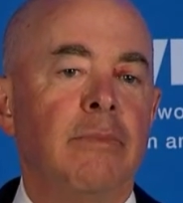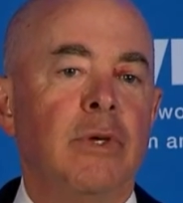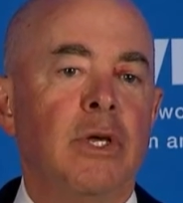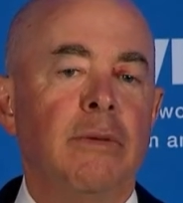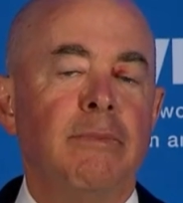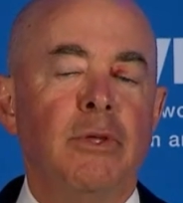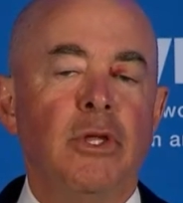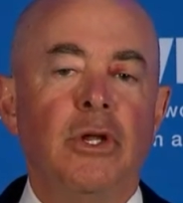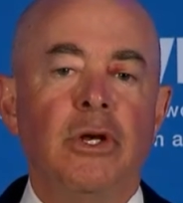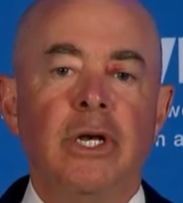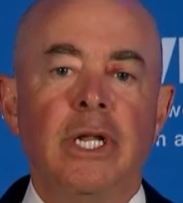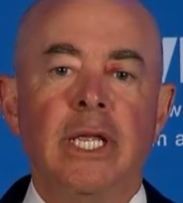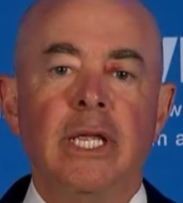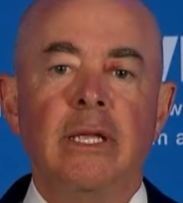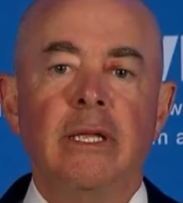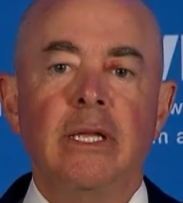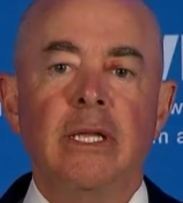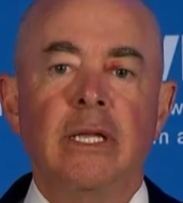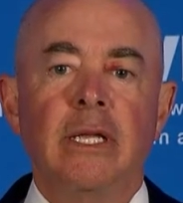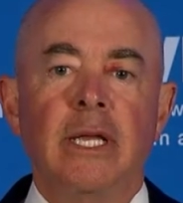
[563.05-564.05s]

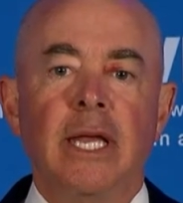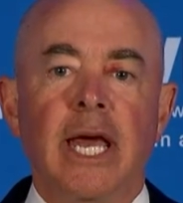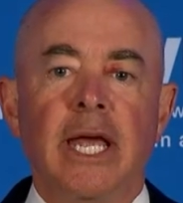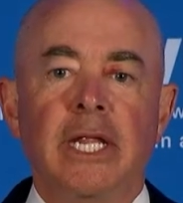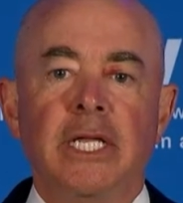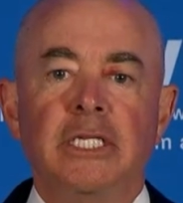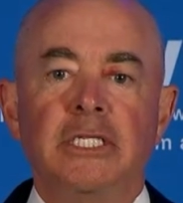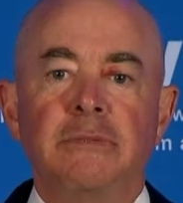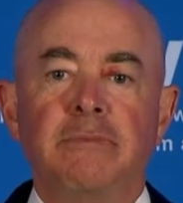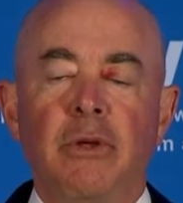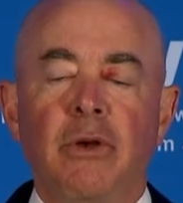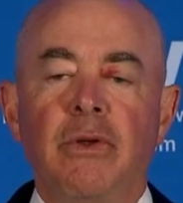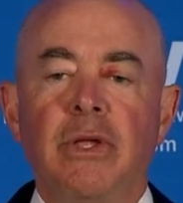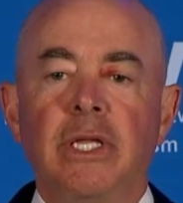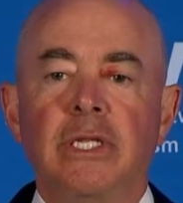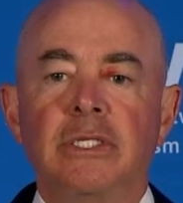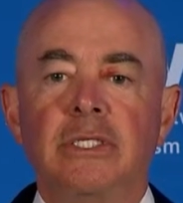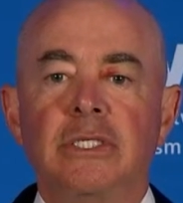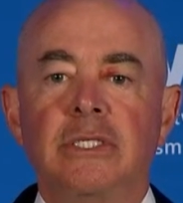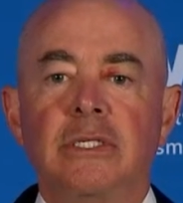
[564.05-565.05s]
community had
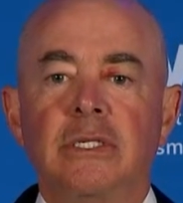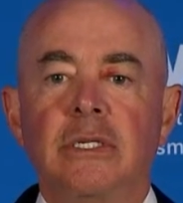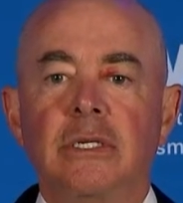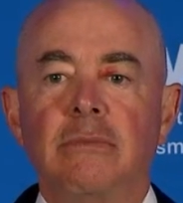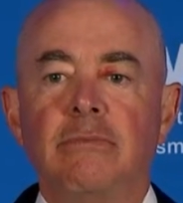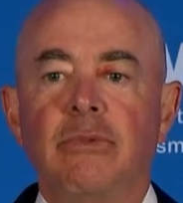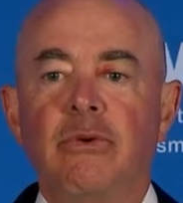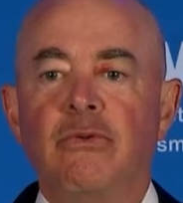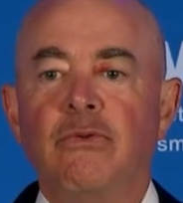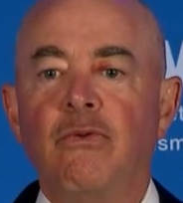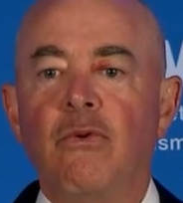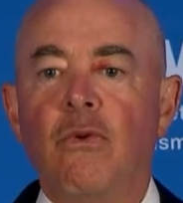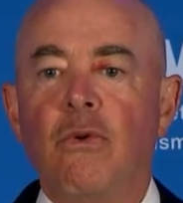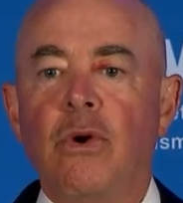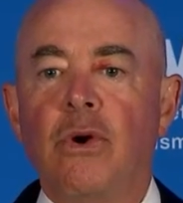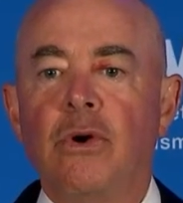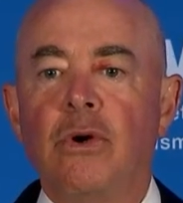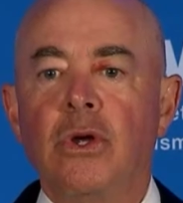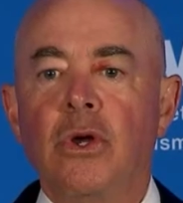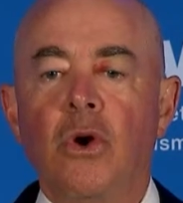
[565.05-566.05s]
experienced
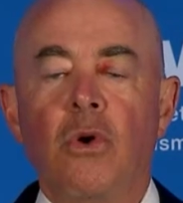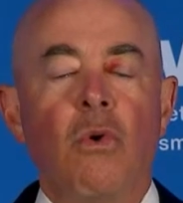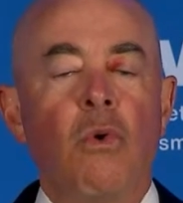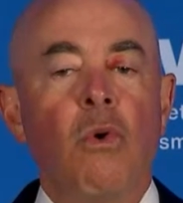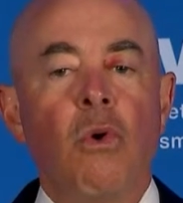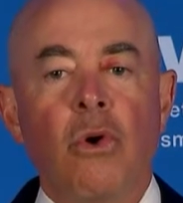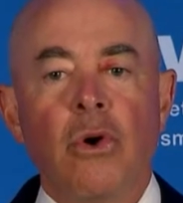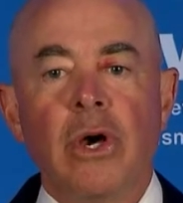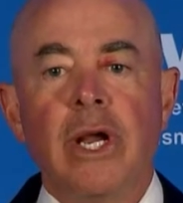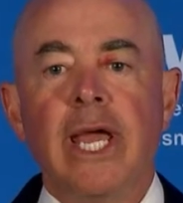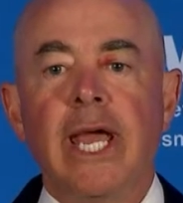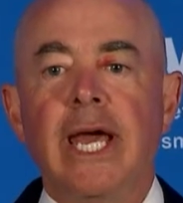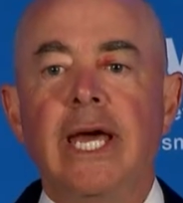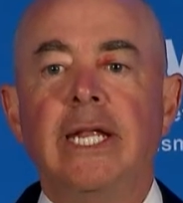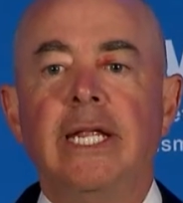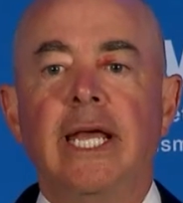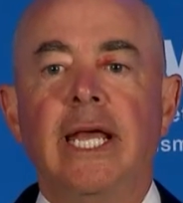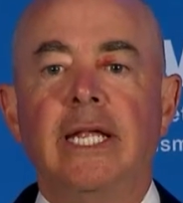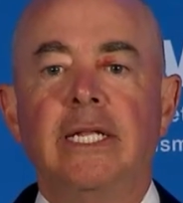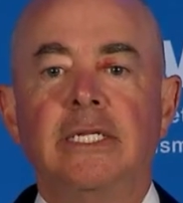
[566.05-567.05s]
before or
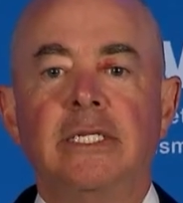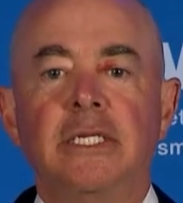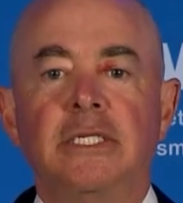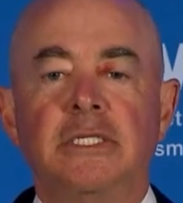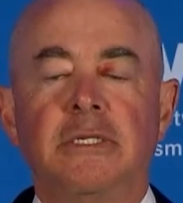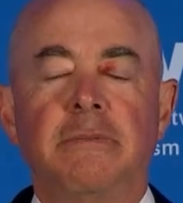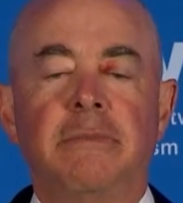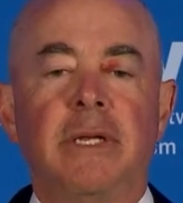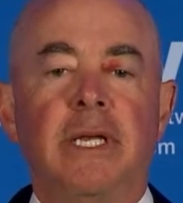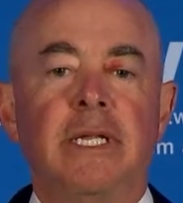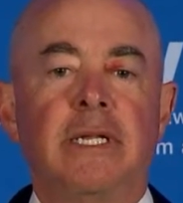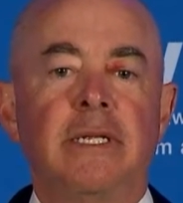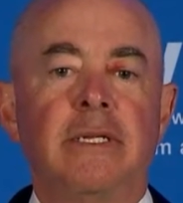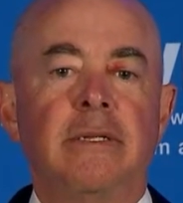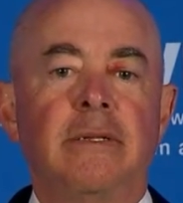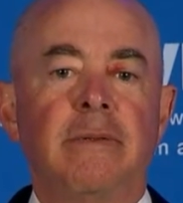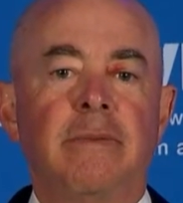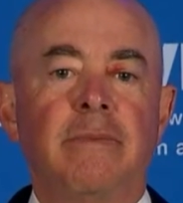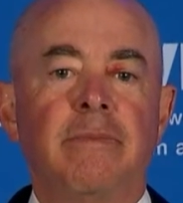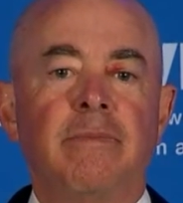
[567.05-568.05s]
had anticipated.